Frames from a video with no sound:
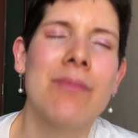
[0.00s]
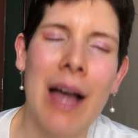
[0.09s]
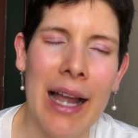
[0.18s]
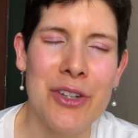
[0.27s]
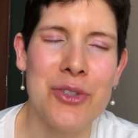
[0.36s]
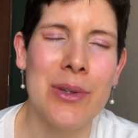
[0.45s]

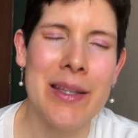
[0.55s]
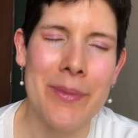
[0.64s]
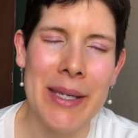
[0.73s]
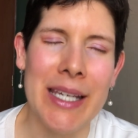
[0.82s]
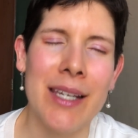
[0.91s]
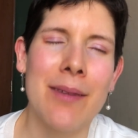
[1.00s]
actually
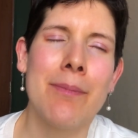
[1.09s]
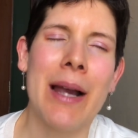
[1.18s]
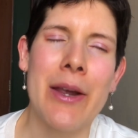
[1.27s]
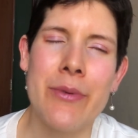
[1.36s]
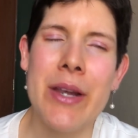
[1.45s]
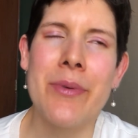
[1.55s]
be my
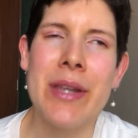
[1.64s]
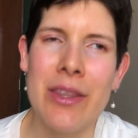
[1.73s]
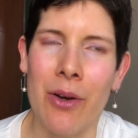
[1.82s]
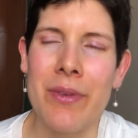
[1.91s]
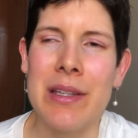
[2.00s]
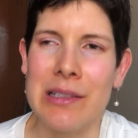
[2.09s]
reread
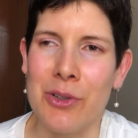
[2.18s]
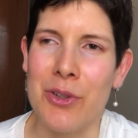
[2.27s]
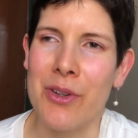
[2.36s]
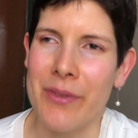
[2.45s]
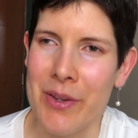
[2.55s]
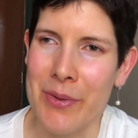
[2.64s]
of The Lord
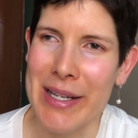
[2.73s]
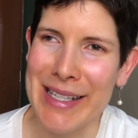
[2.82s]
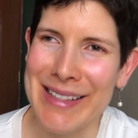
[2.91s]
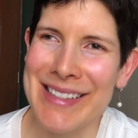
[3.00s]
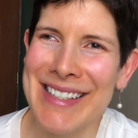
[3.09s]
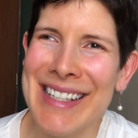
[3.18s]
of the
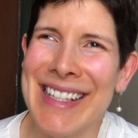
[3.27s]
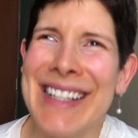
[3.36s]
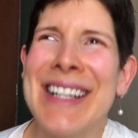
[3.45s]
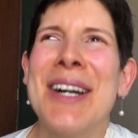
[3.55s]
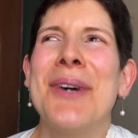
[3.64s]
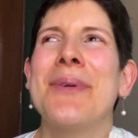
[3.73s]
Rings,
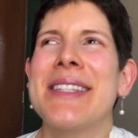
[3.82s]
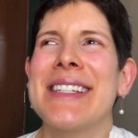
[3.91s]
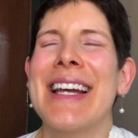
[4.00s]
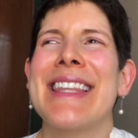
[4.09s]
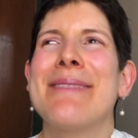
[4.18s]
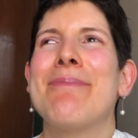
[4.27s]
which
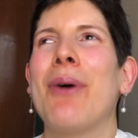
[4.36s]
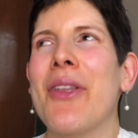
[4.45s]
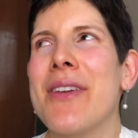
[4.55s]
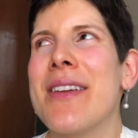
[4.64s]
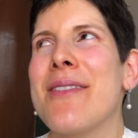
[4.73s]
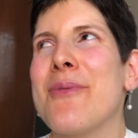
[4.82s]
I body